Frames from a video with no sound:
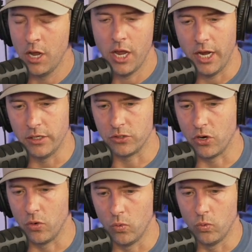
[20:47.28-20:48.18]
And
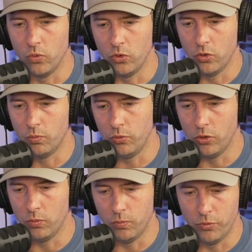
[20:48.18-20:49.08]
so
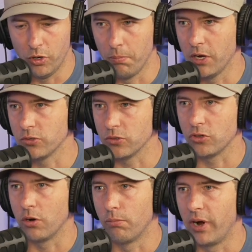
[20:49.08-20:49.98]
your muscles
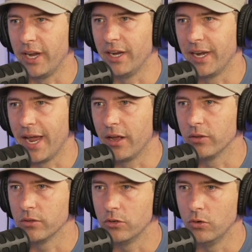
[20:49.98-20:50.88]
start breaking down.
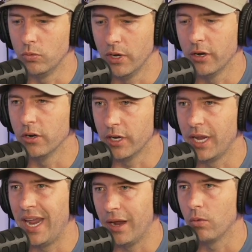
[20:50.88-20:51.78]
You literally
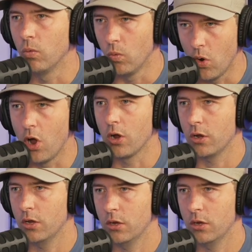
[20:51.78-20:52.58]
can't walk.